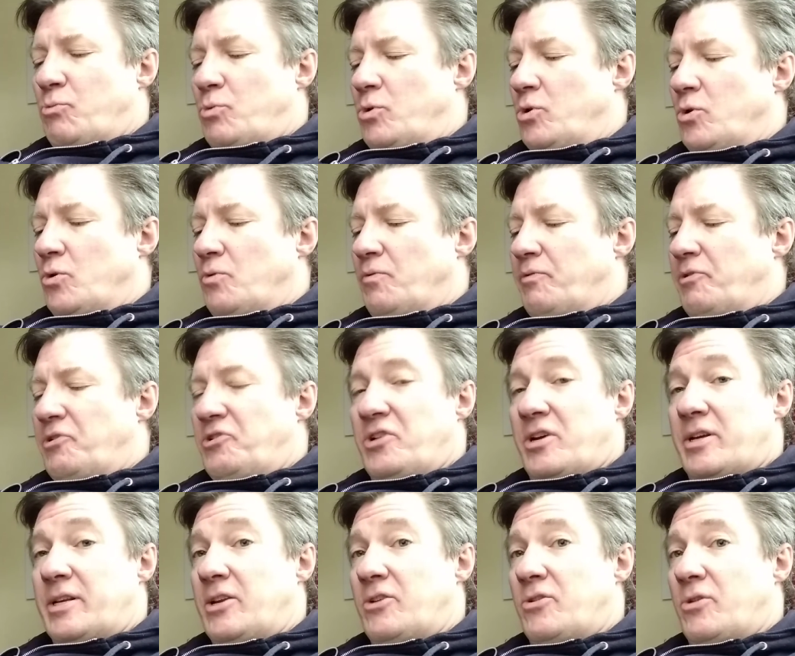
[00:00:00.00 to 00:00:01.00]
wolves
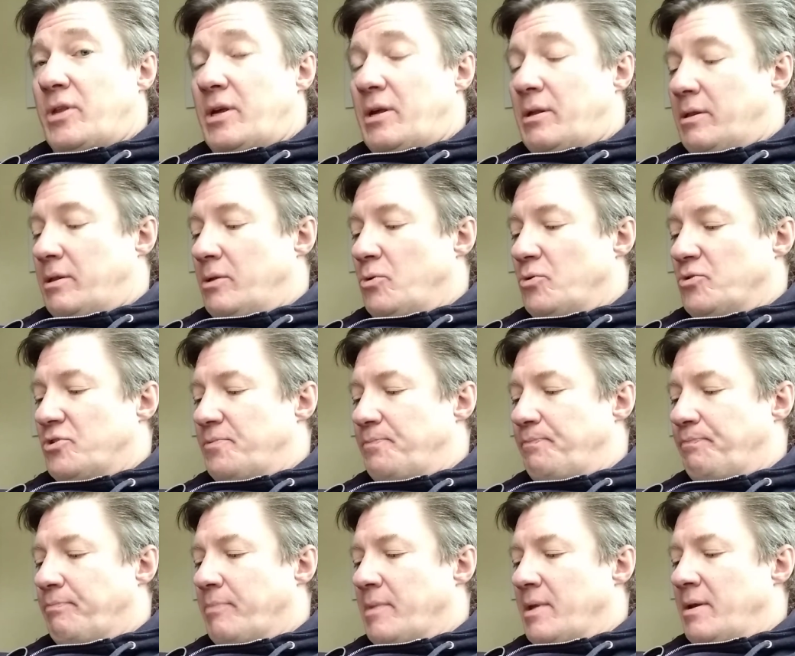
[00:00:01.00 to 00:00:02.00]
returning to the assault.
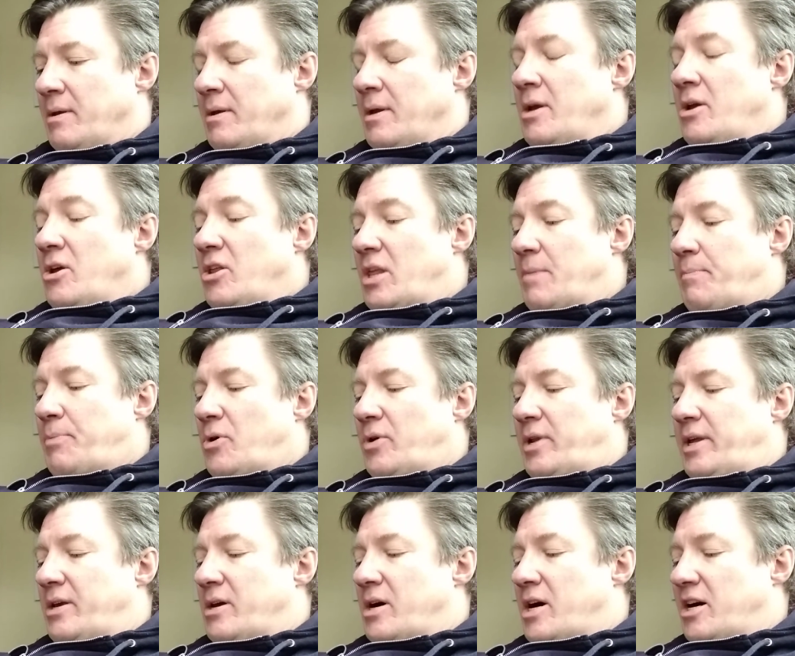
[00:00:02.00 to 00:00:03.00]
The
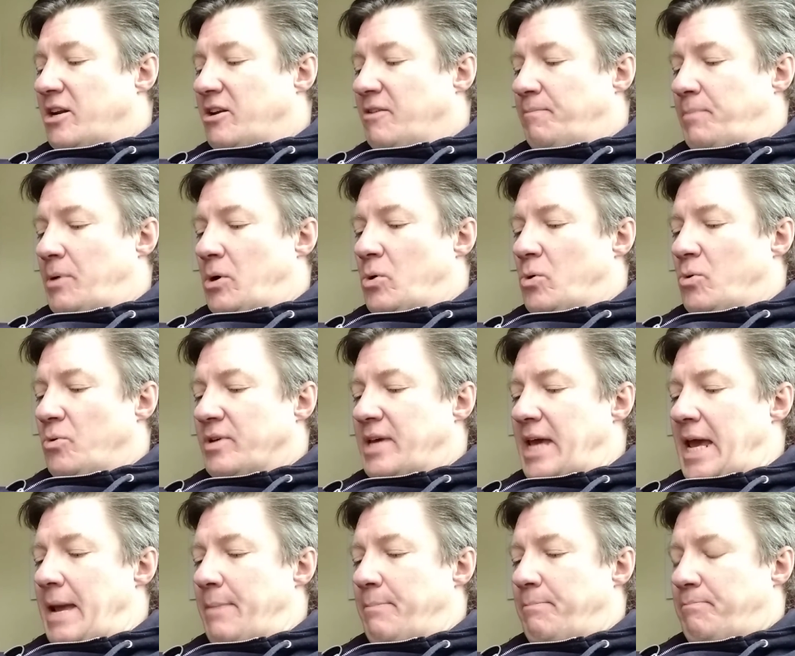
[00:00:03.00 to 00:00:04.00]
bodyguard of Bol
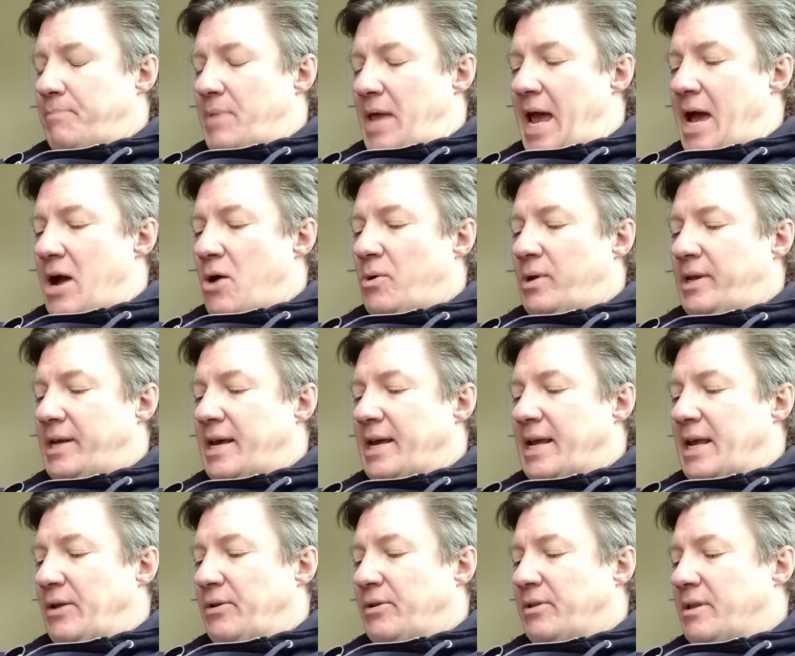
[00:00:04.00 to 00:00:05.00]
came howling
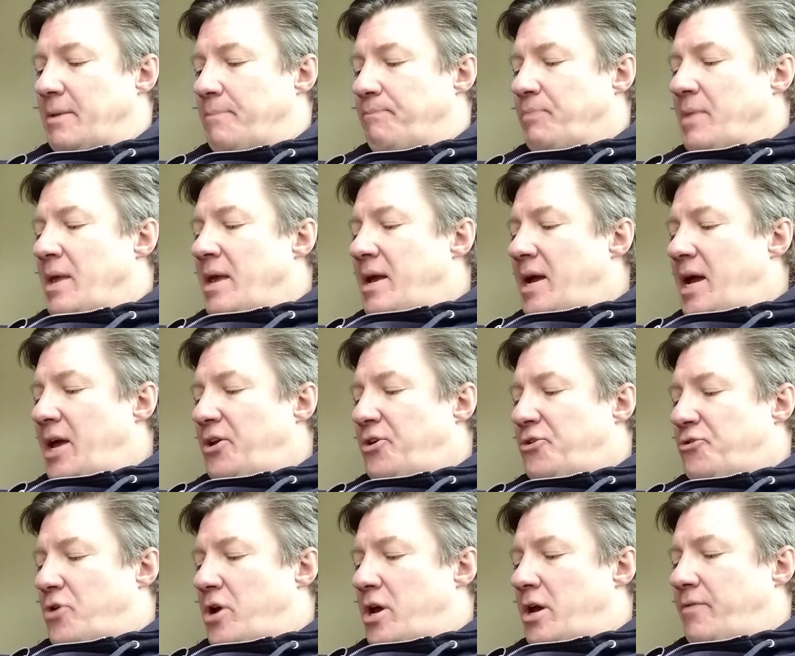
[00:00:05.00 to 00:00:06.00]
against them, and
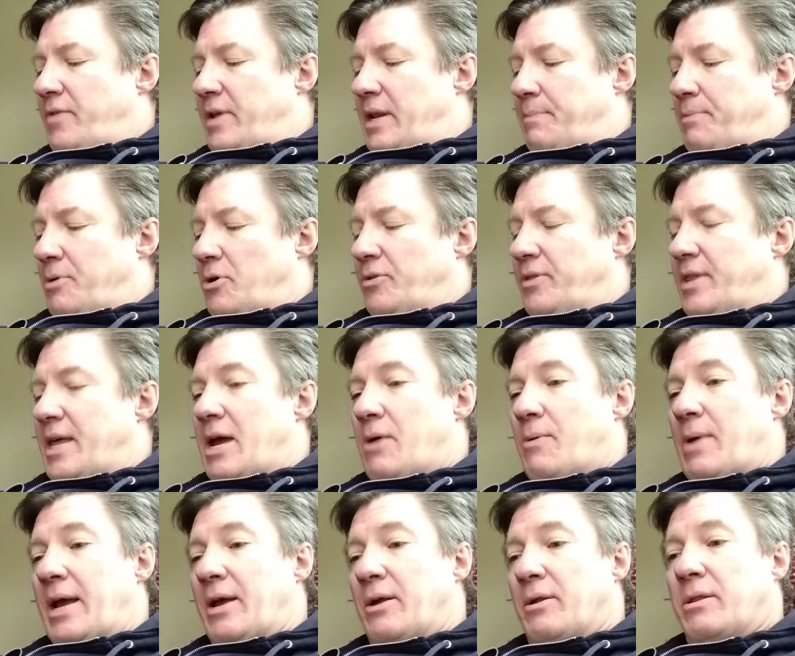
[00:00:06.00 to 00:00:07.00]
drove in upon their
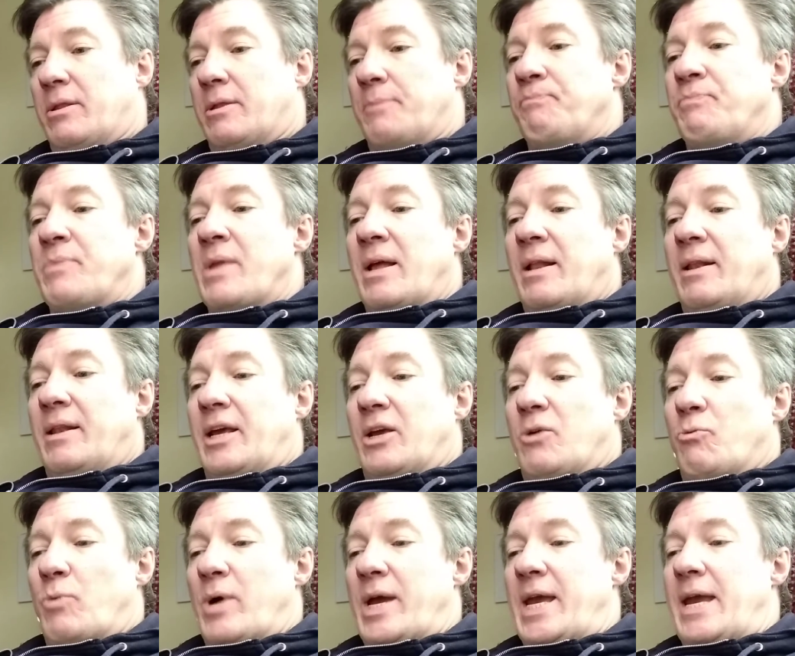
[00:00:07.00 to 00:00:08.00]
ranks, like
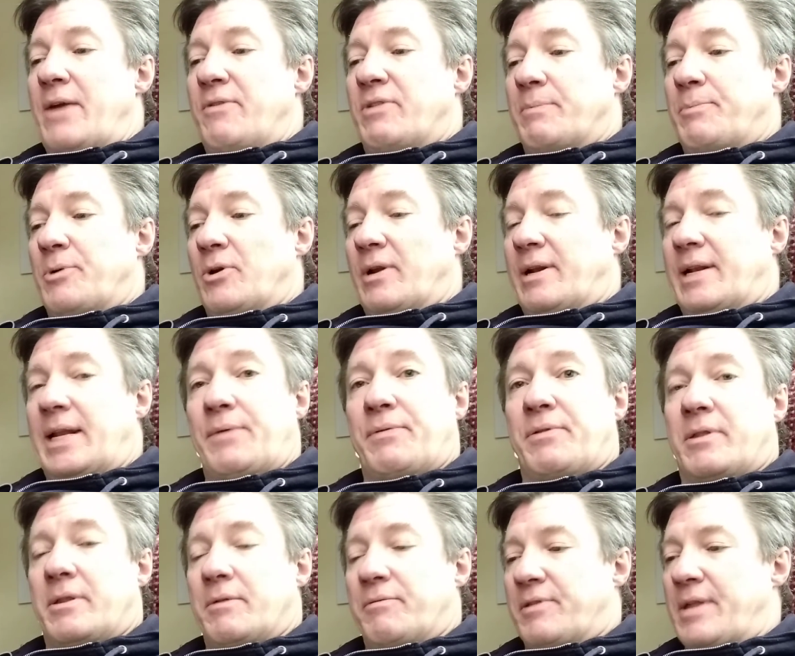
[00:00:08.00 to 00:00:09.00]
waves upon
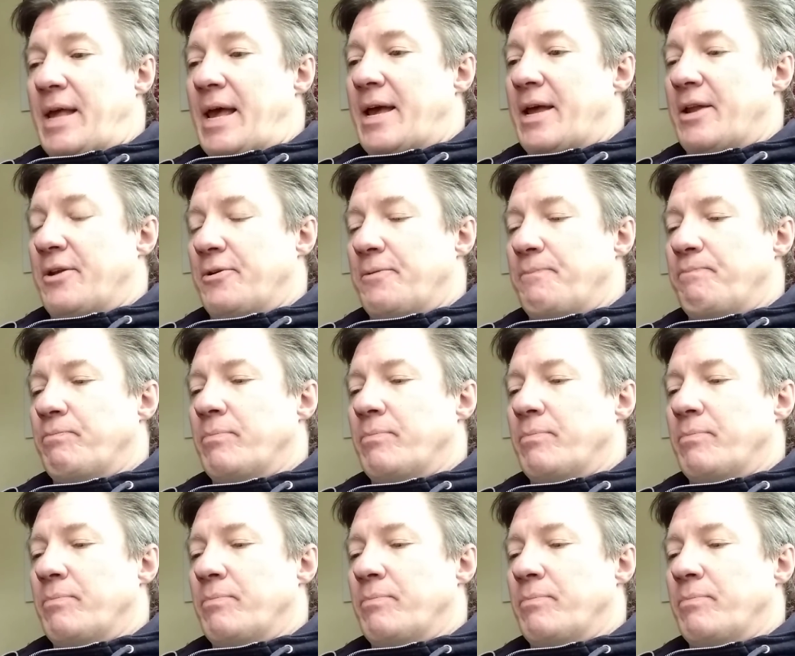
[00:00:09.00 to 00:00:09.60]
cliffs of sand.